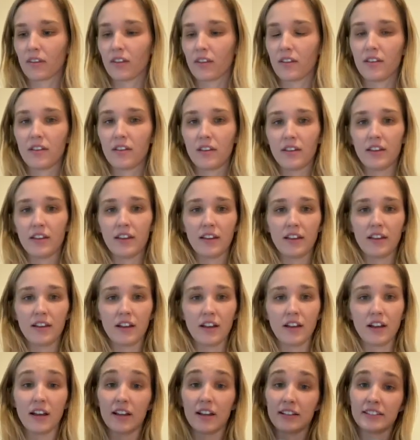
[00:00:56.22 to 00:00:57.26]

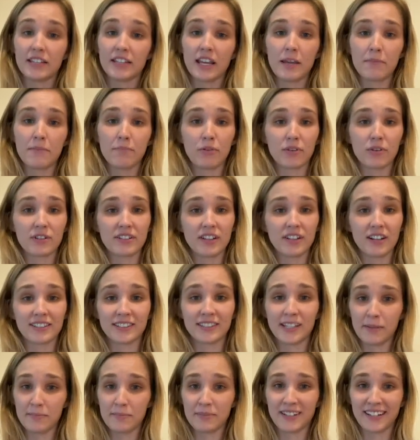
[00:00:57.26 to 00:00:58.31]
uh, tape or duct
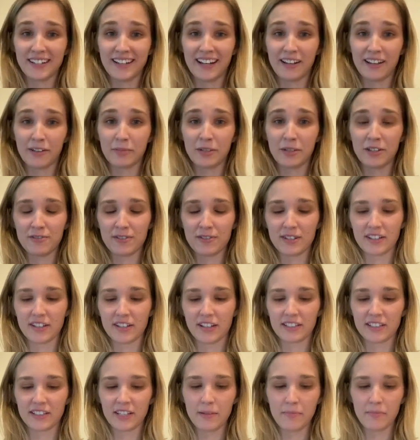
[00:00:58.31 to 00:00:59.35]
tape. Today I'll be using
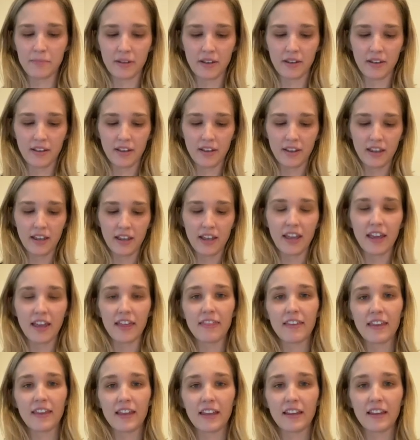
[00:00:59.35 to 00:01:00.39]
duct tape. And
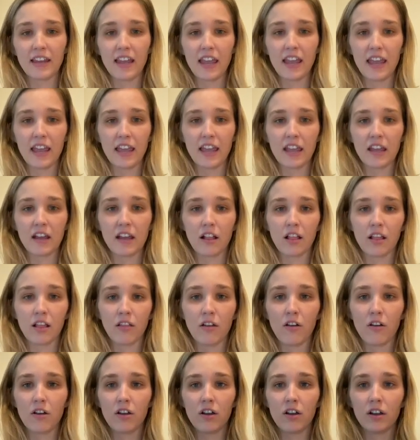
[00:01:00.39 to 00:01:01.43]
then a
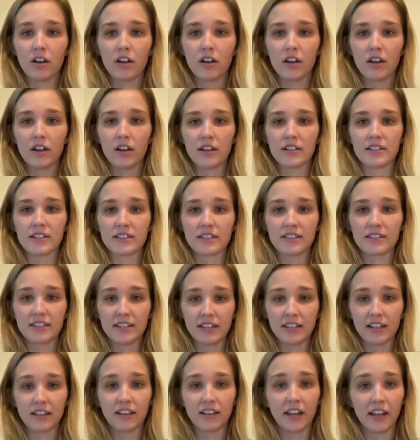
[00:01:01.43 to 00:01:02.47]
long
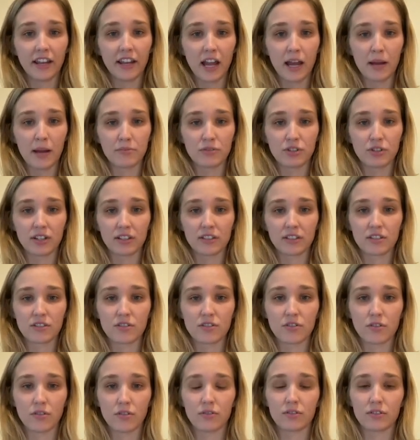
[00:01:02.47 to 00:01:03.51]
stick-like object.
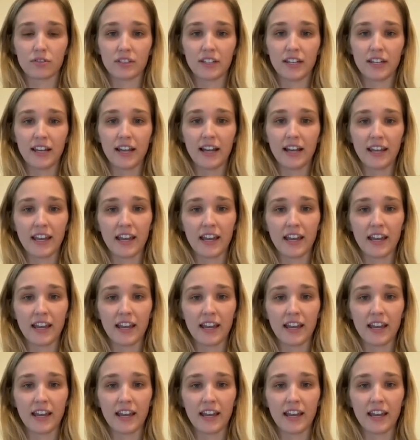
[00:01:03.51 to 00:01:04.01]
So today I